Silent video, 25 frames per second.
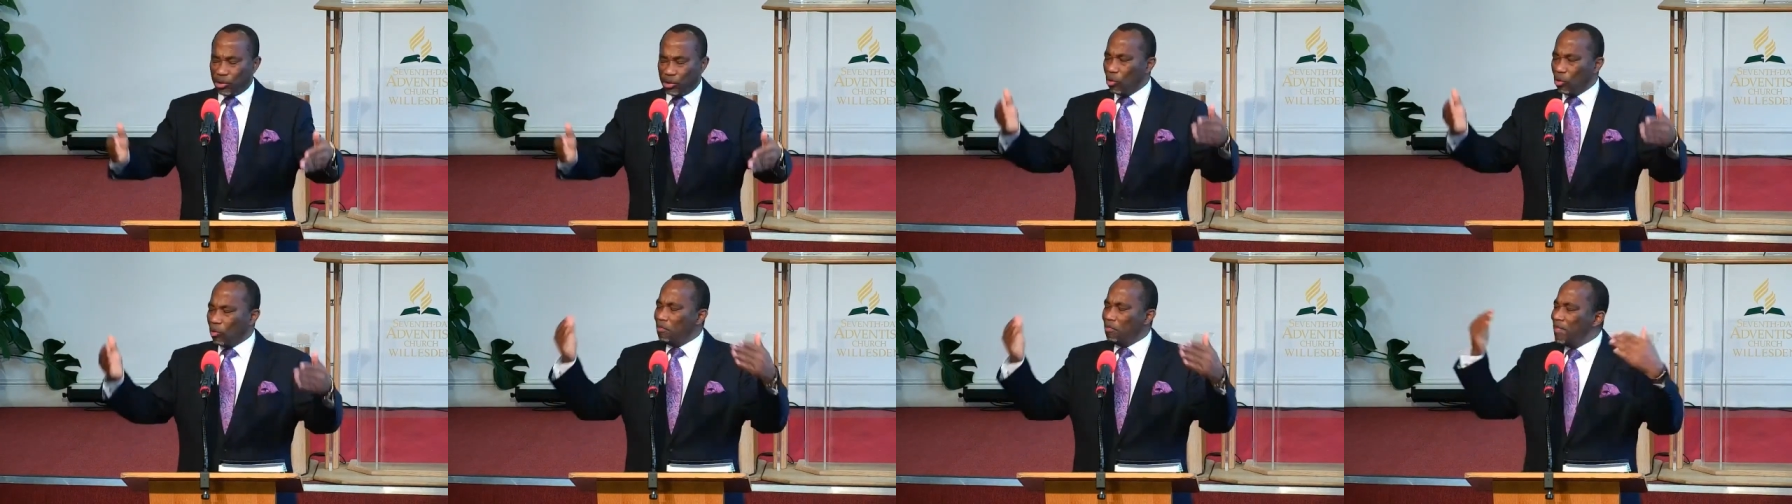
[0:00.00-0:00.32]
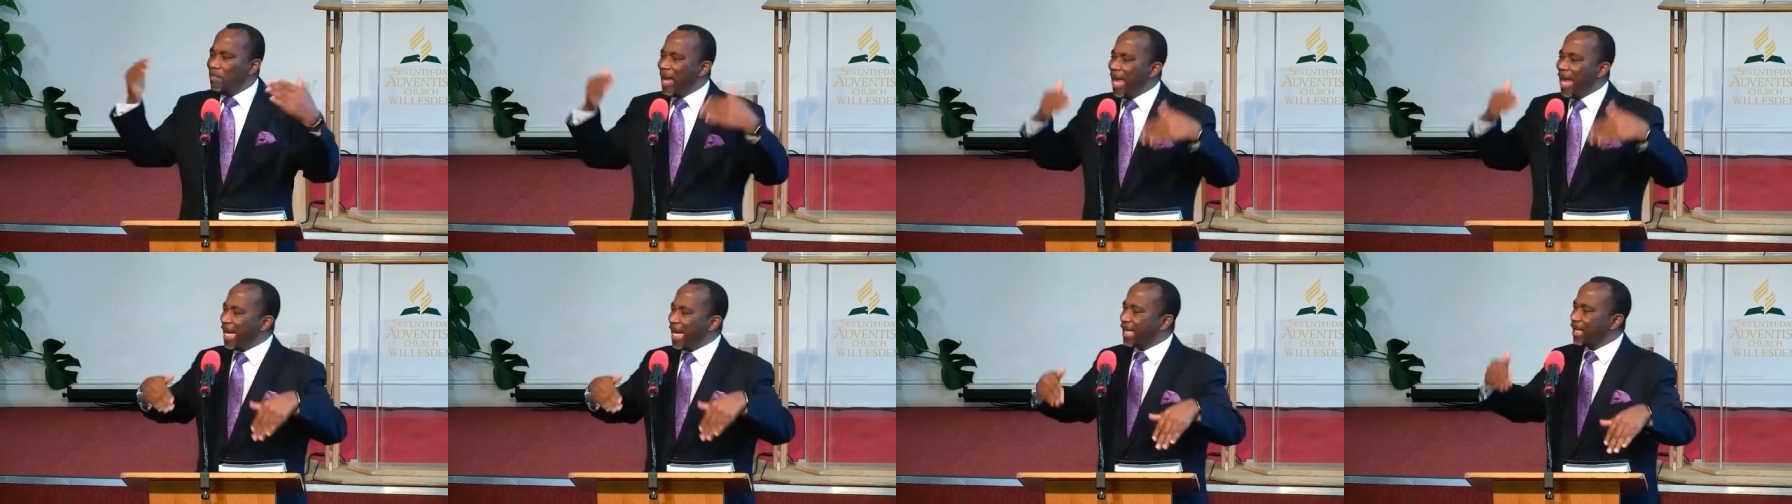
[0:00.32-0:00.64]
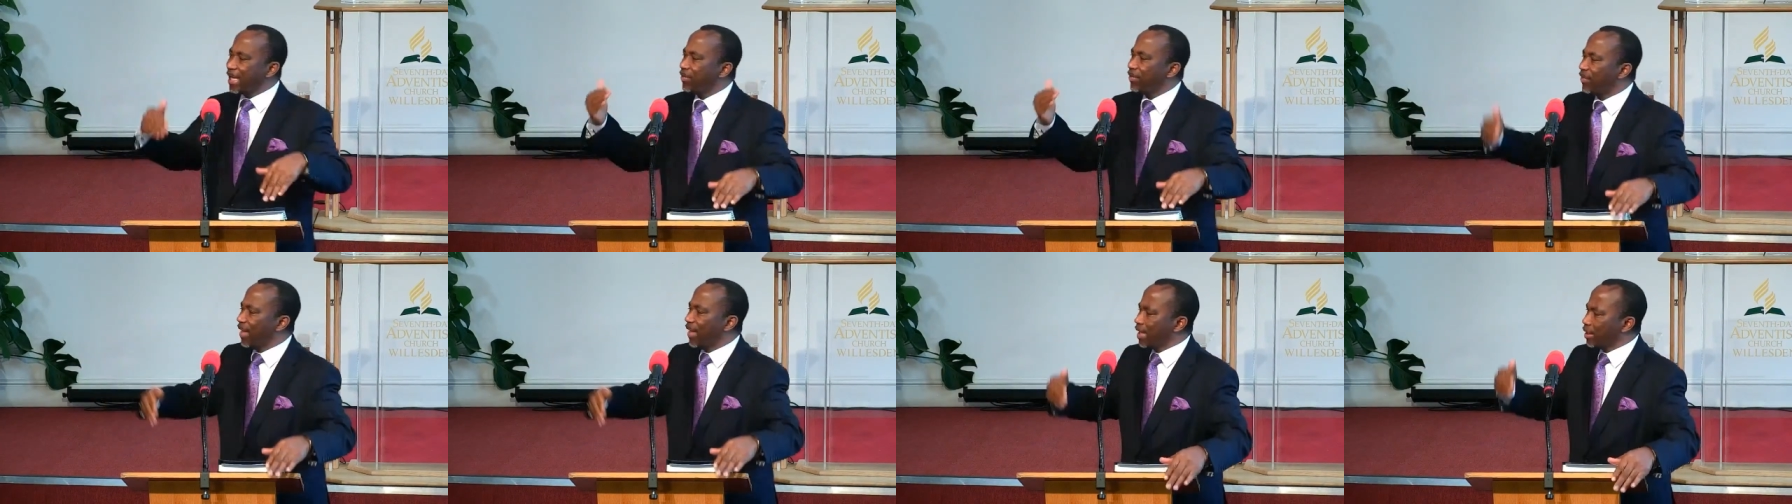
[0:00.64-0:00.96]
to
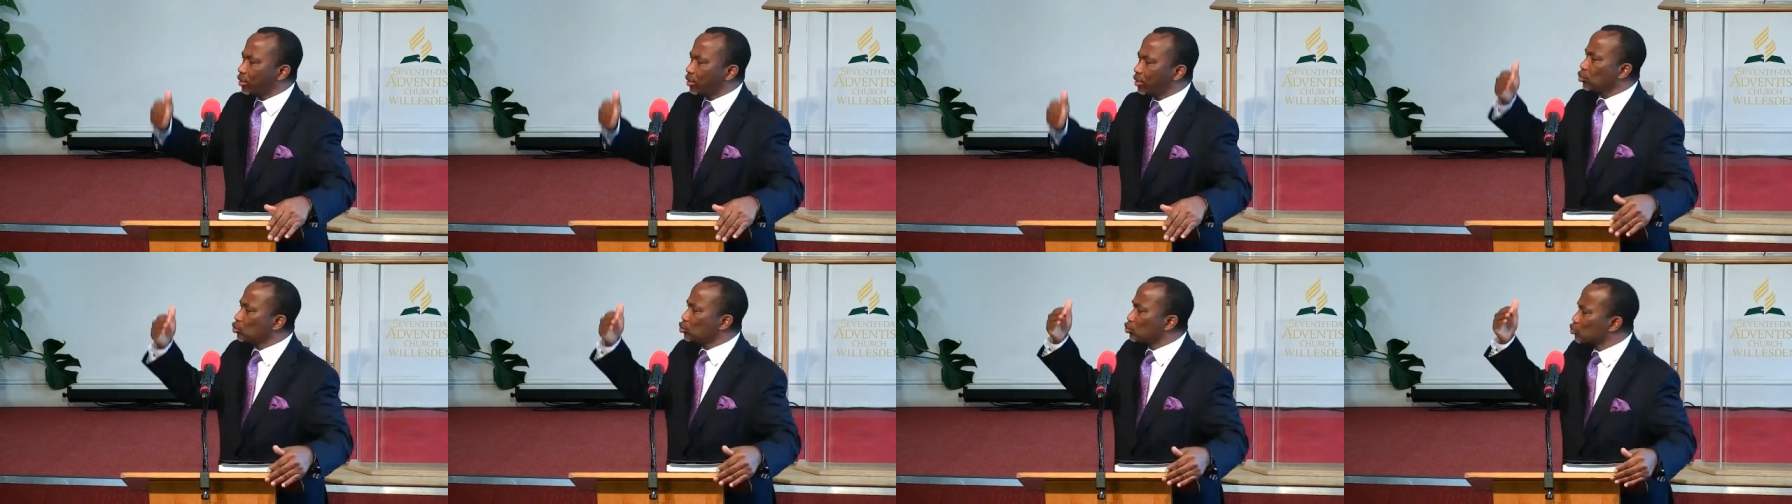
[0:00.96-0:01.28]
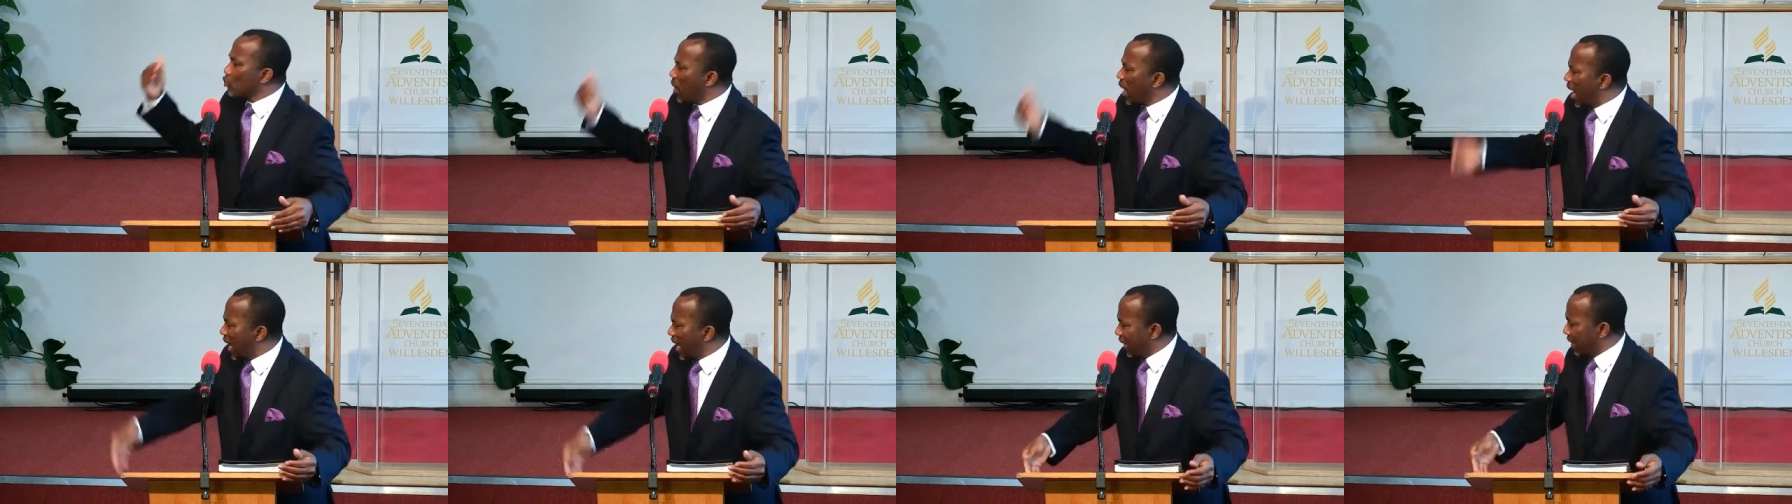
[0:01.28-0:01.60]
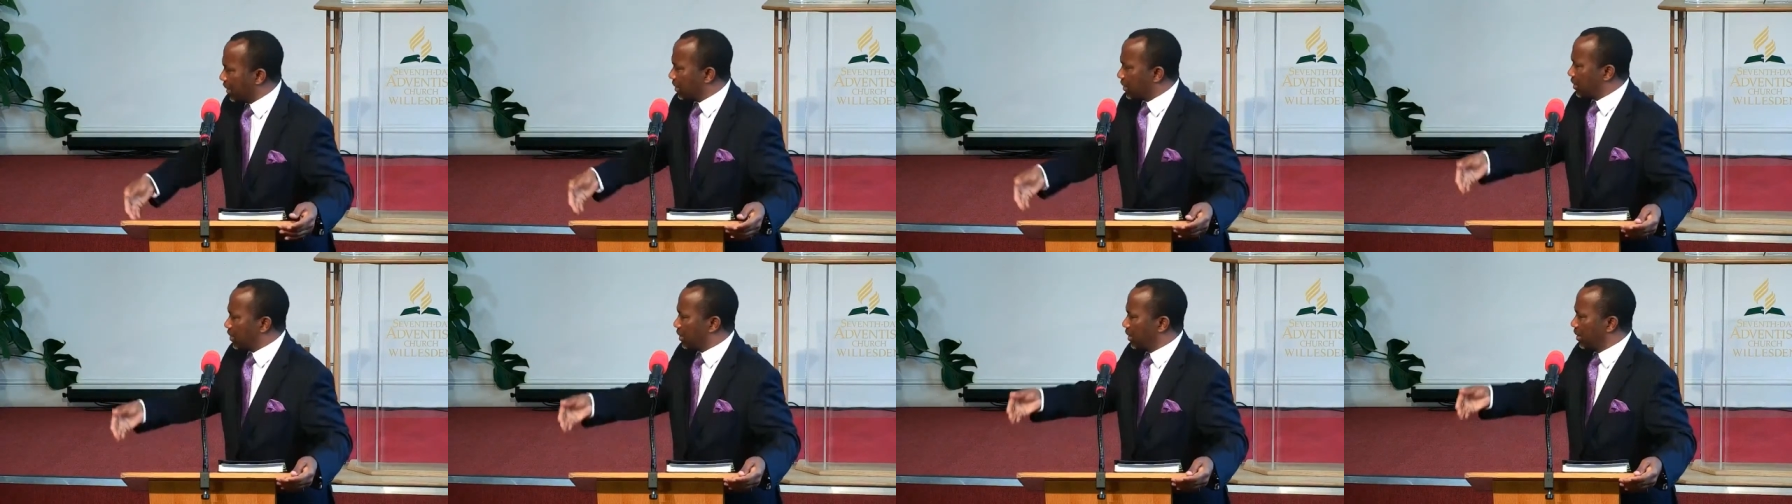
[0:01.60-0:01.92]
make that
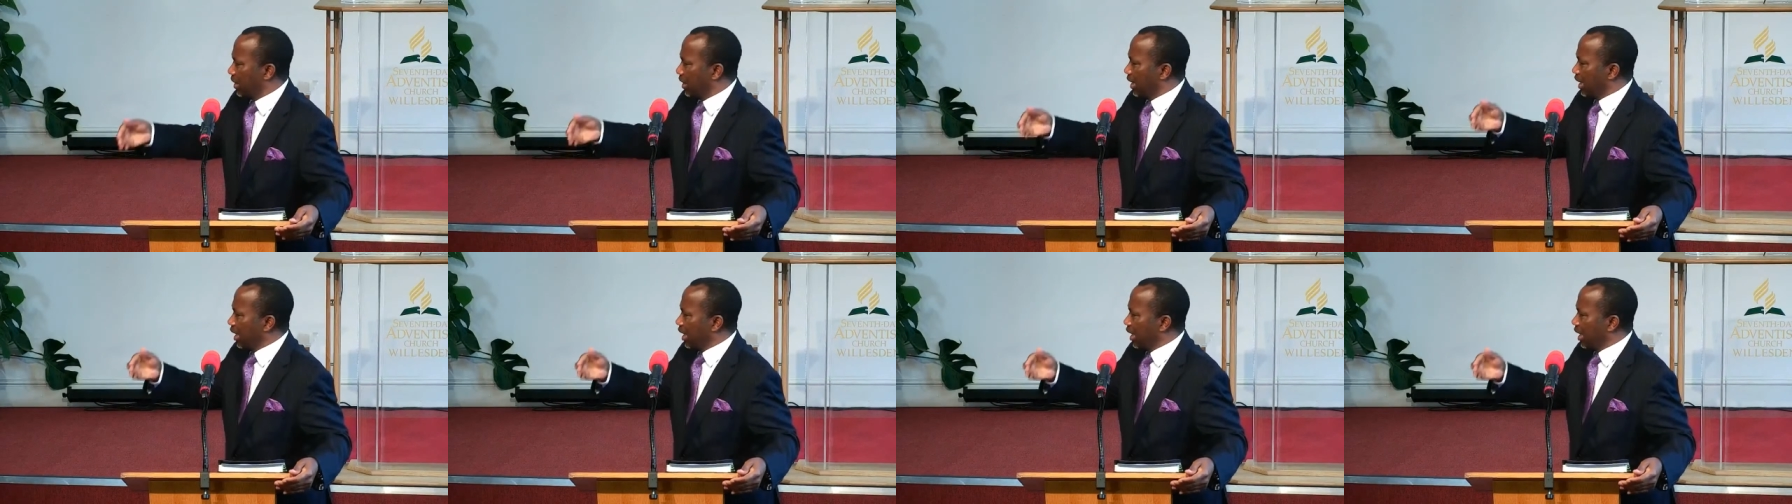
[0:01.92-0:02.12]
right.